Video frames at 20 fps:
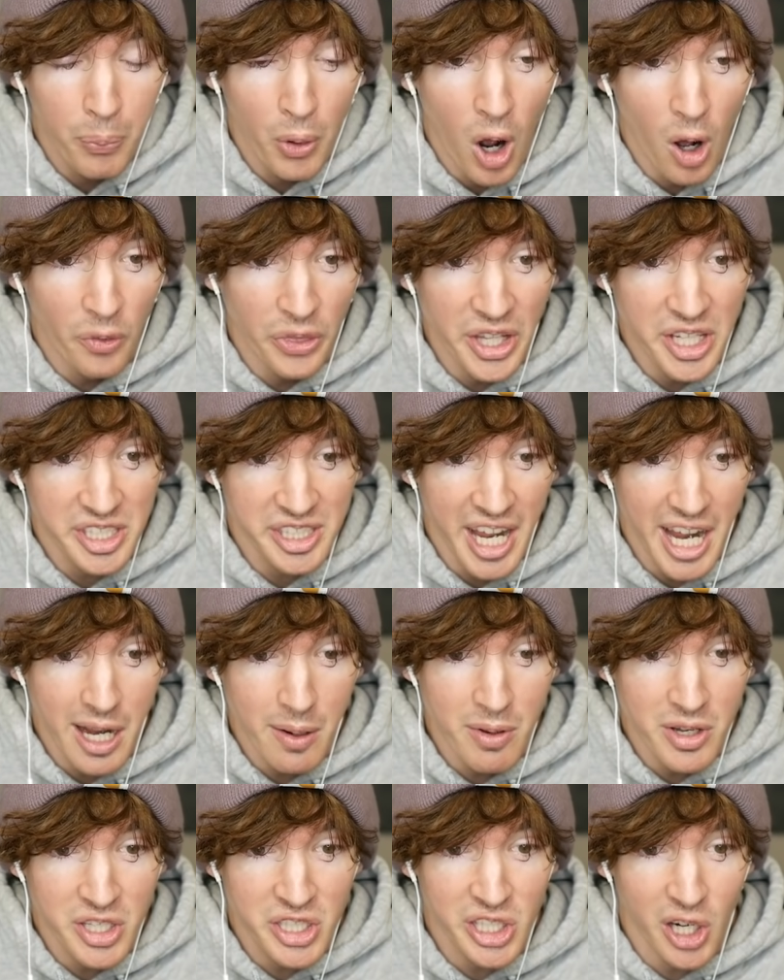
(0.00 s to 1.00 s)
Bro, this
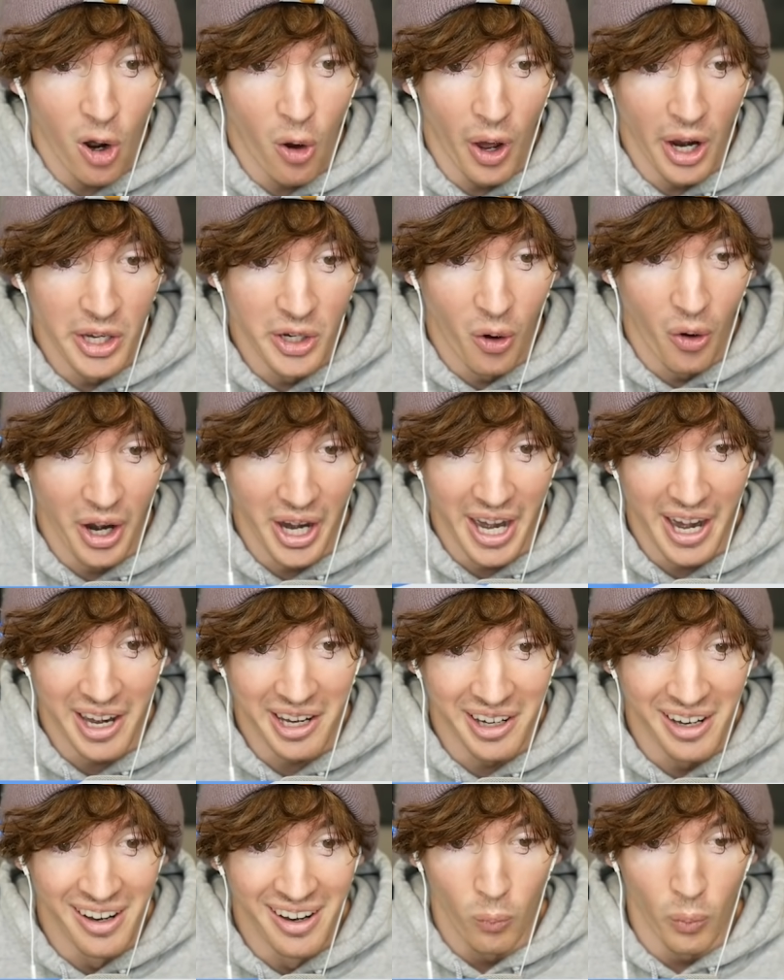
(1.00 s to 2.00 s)
game is so
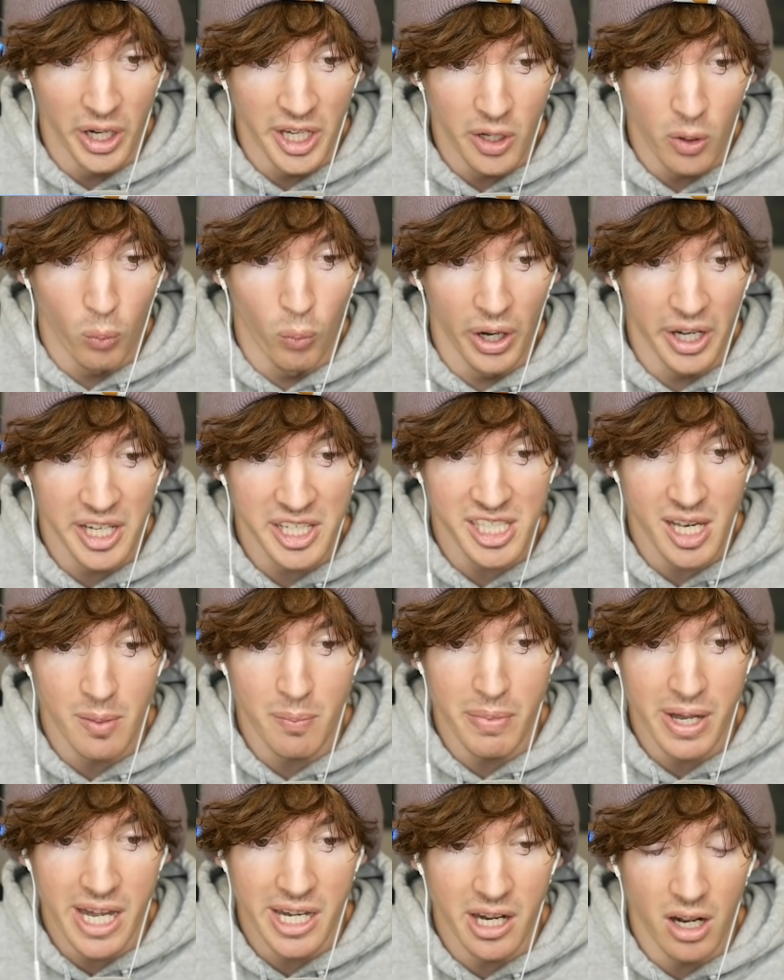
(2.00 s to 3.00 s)
annoying. What, do, what does
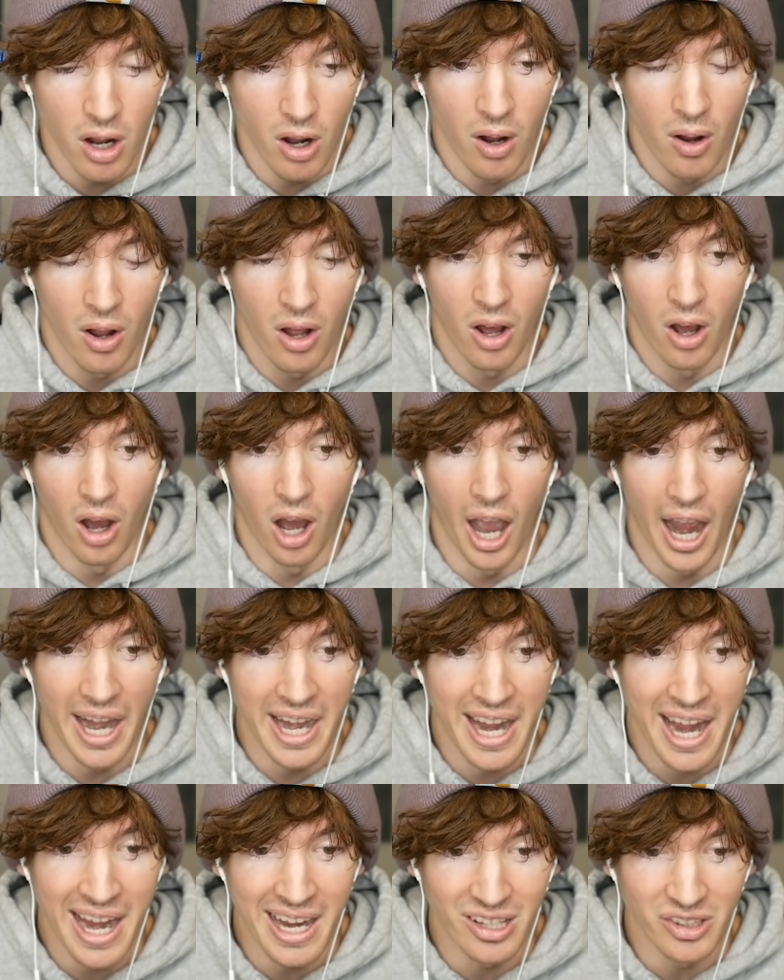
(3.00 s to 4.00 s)
it mean?
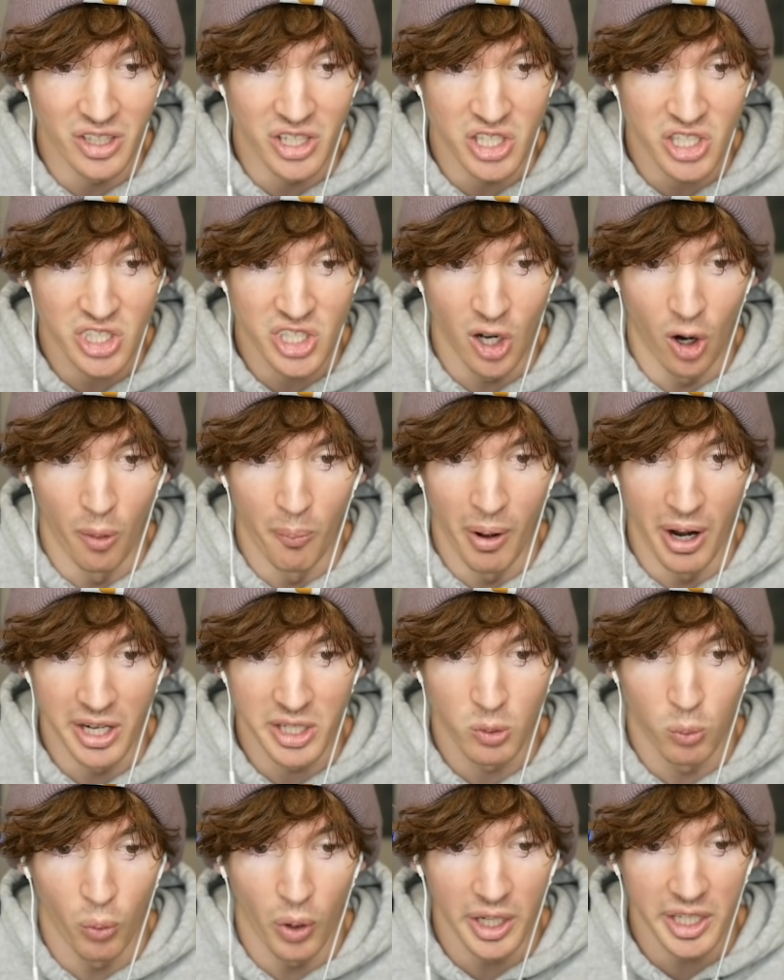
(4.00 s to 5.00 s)
I hate this so
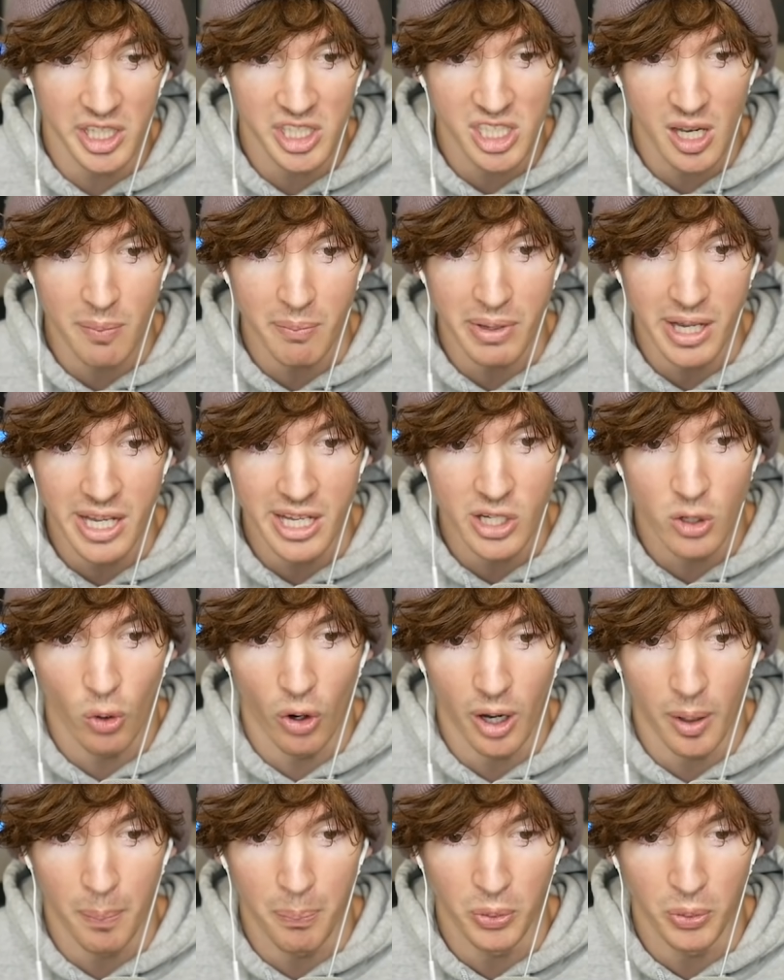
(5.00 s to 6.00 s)
much. What does it mean you are